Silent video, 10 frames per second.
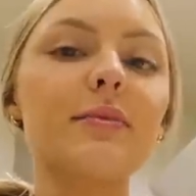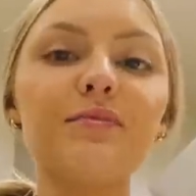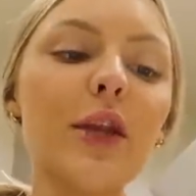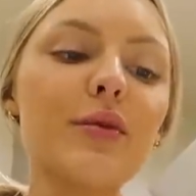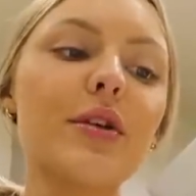
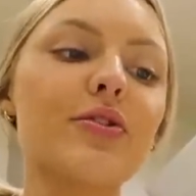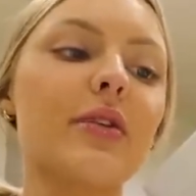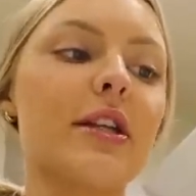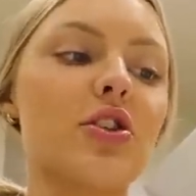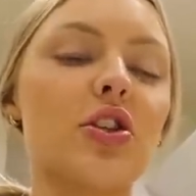And it was also
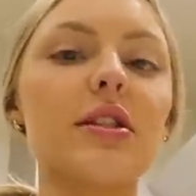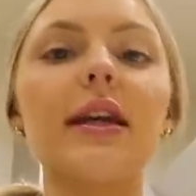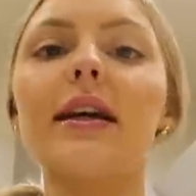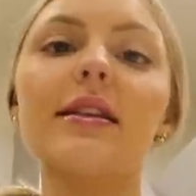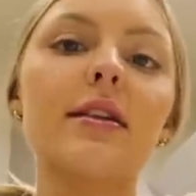nice to just
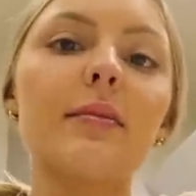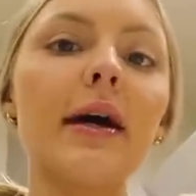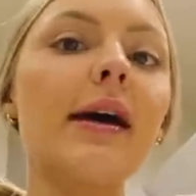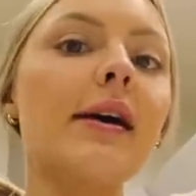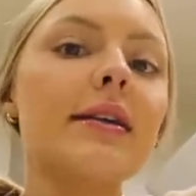like get
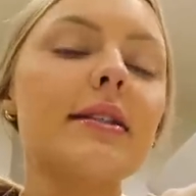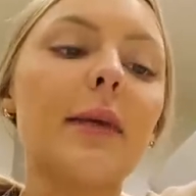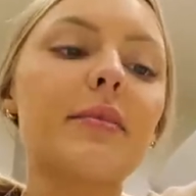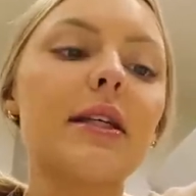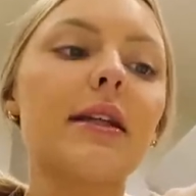some
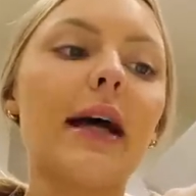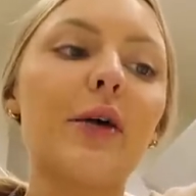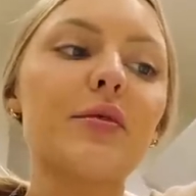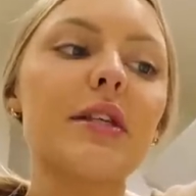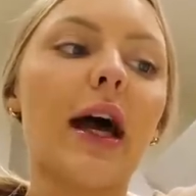steps in
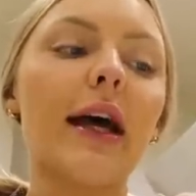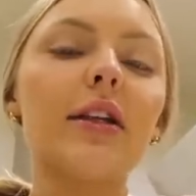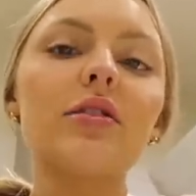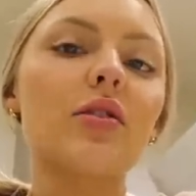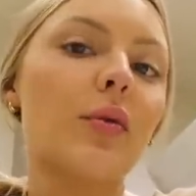
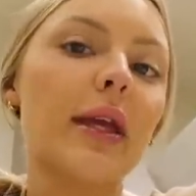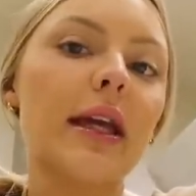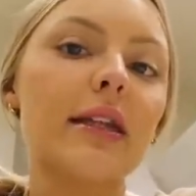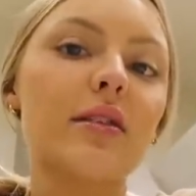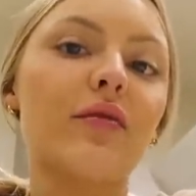outside so we could
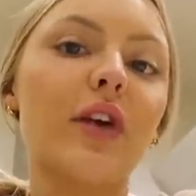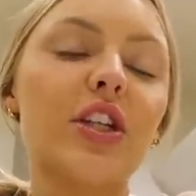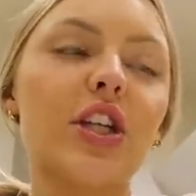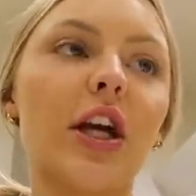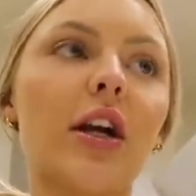get some
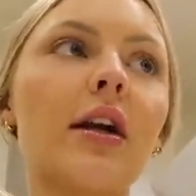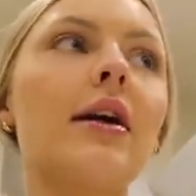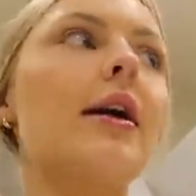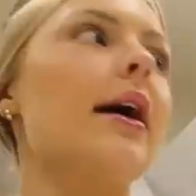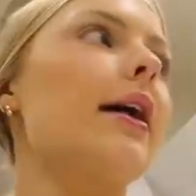fresh air.
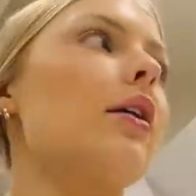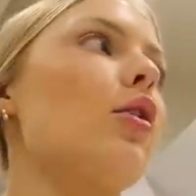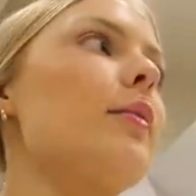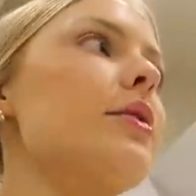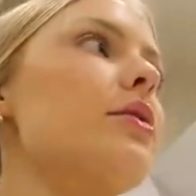It
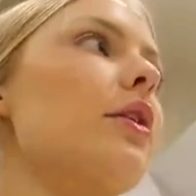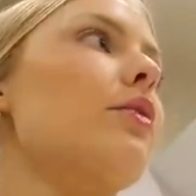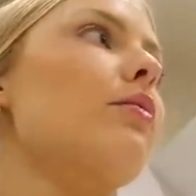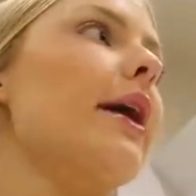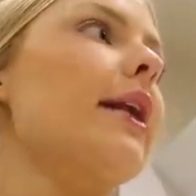almost
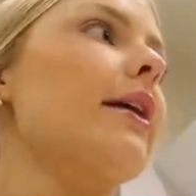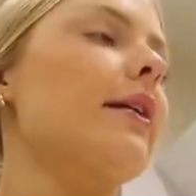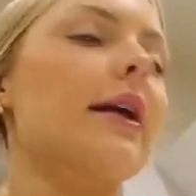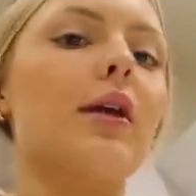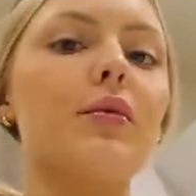started
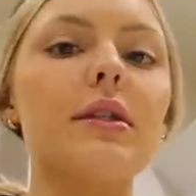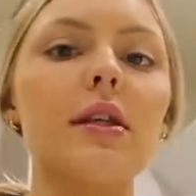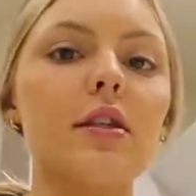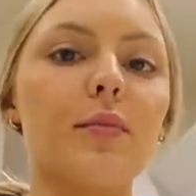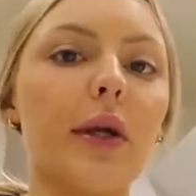raining, like it was
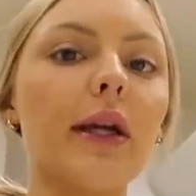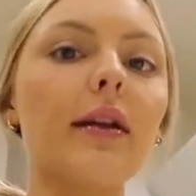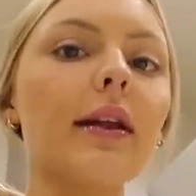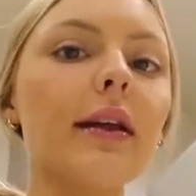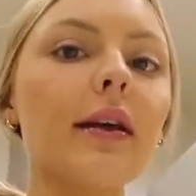
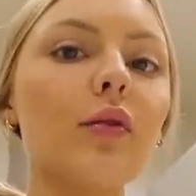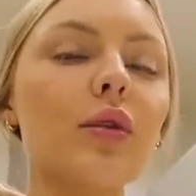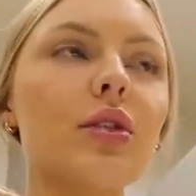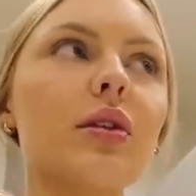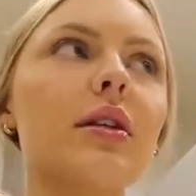sprinkling,
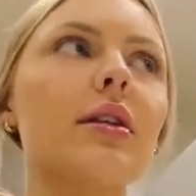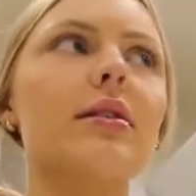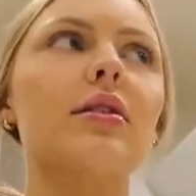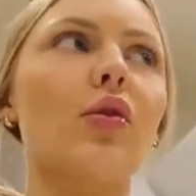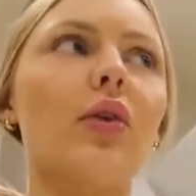which
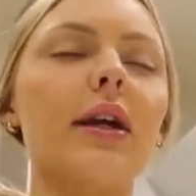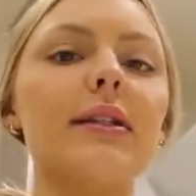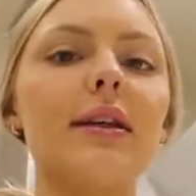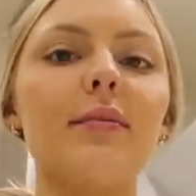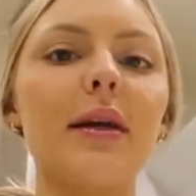is so
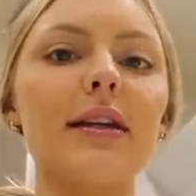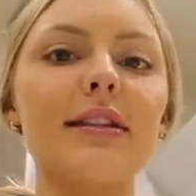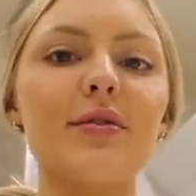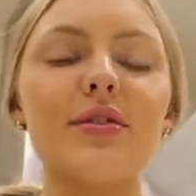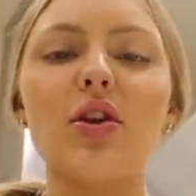crazy because
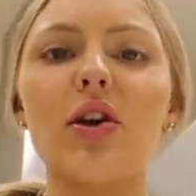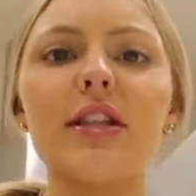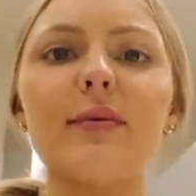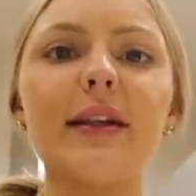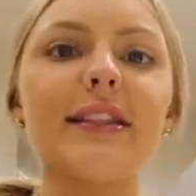I was not
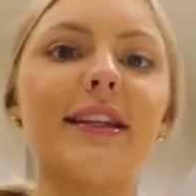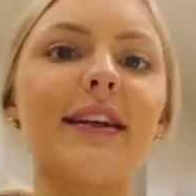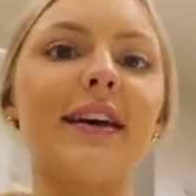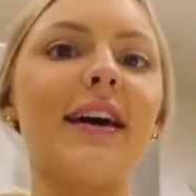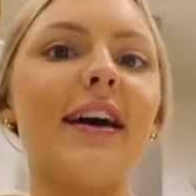
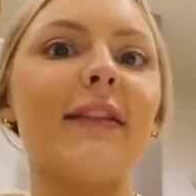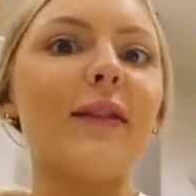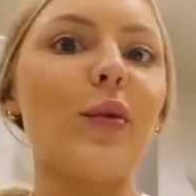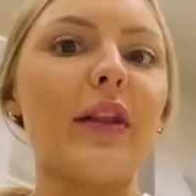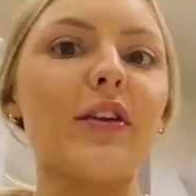expecting
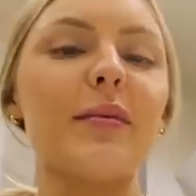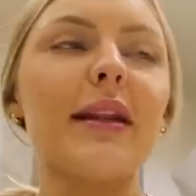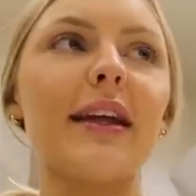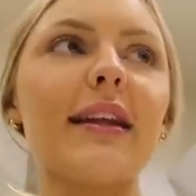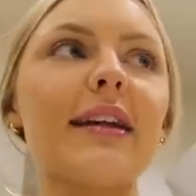the weather to be
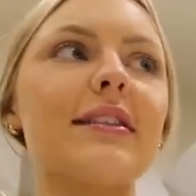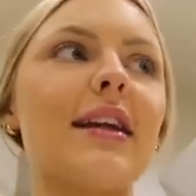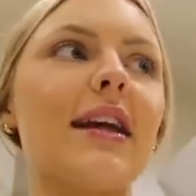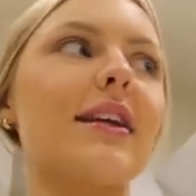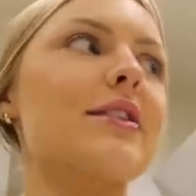like that
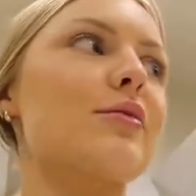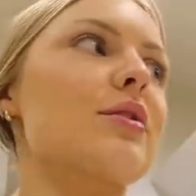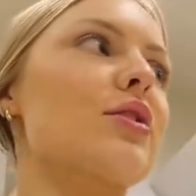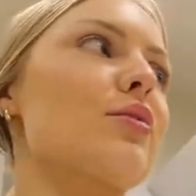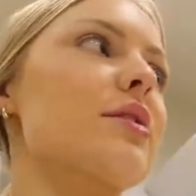today because it
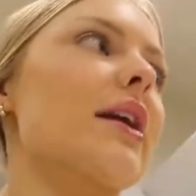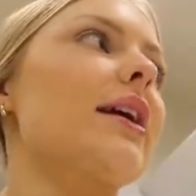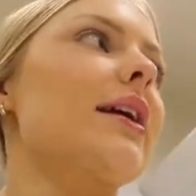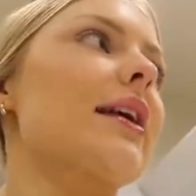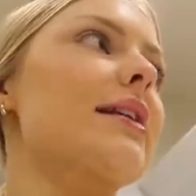was so
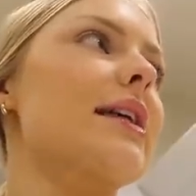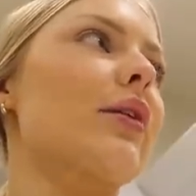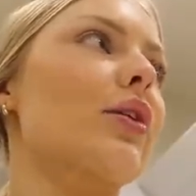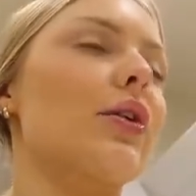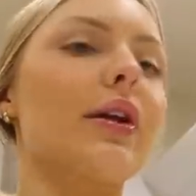sunny and nice
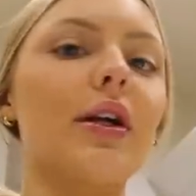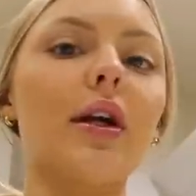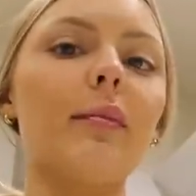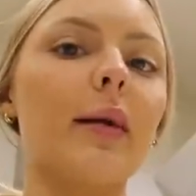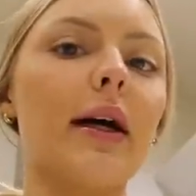out
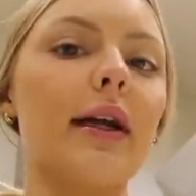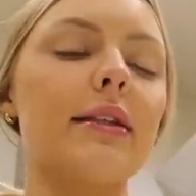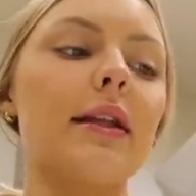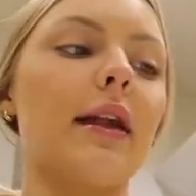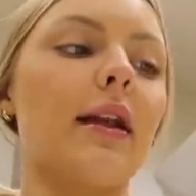earlier, but it
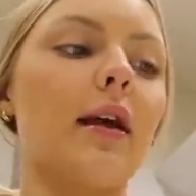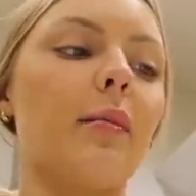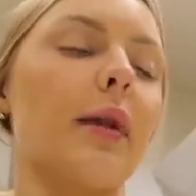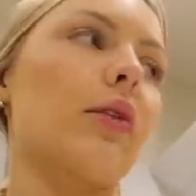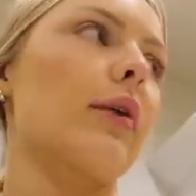didn't end
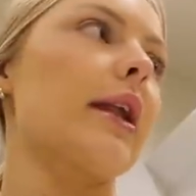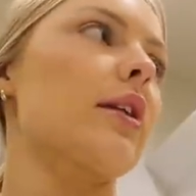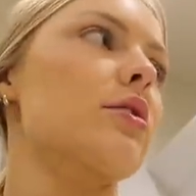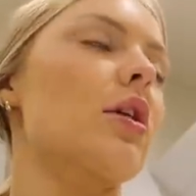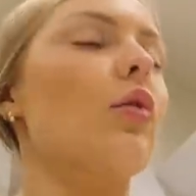up like
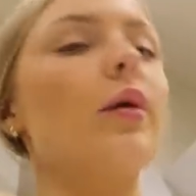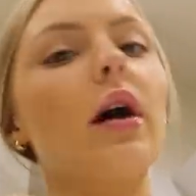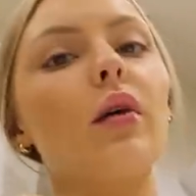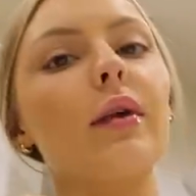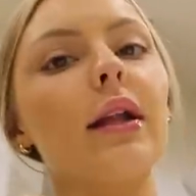raining. So we
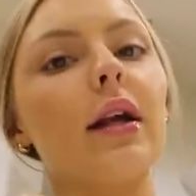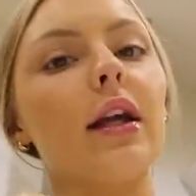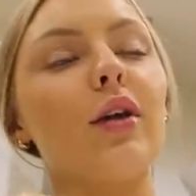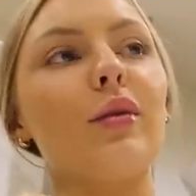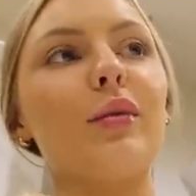got really
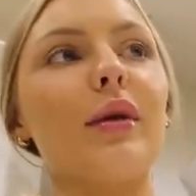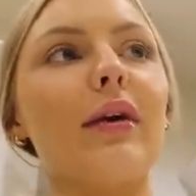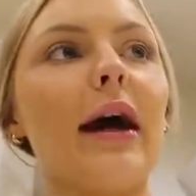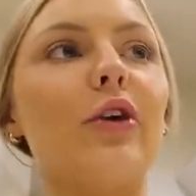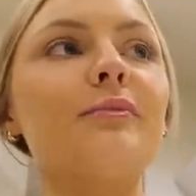lucky when we
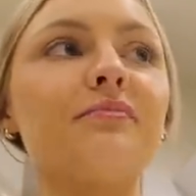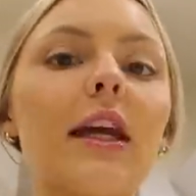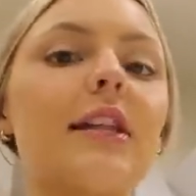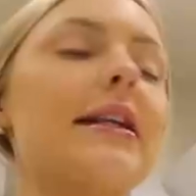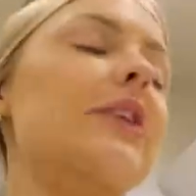were out,
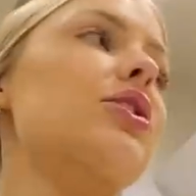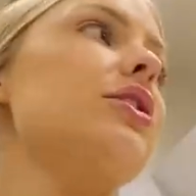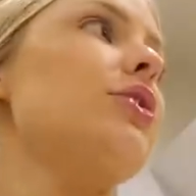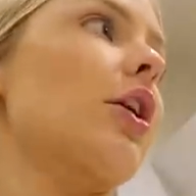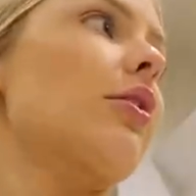and it's actually
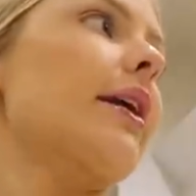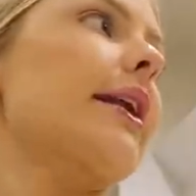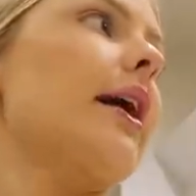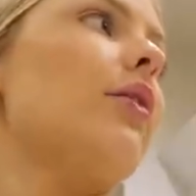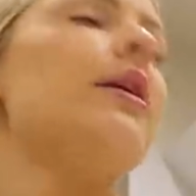dark right
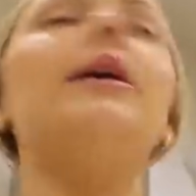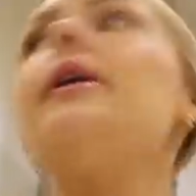now.